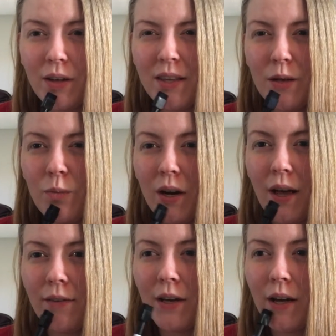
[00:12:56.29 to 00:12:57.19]
I think one
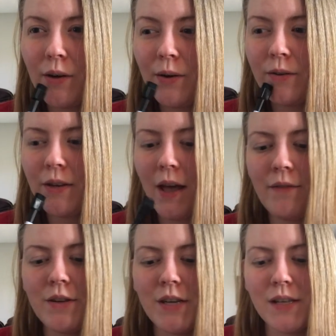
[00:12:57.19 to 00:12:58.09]
avocado on
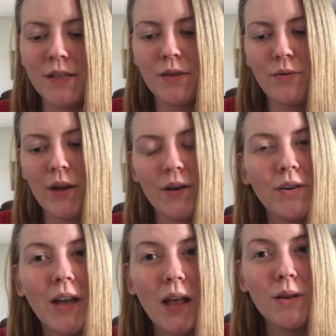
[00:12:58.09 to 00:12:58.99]
average has
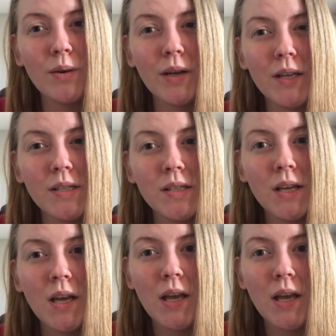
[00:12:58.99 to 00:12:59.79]
300 calories.